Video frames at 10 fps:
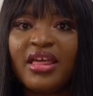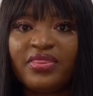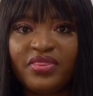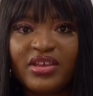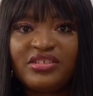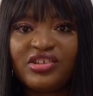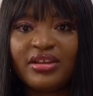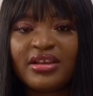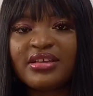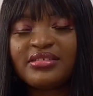This
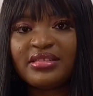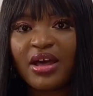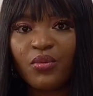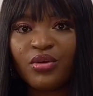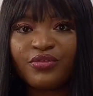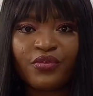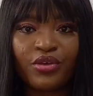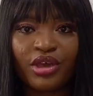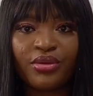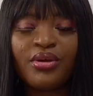channel is that one for
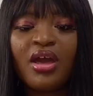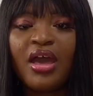you.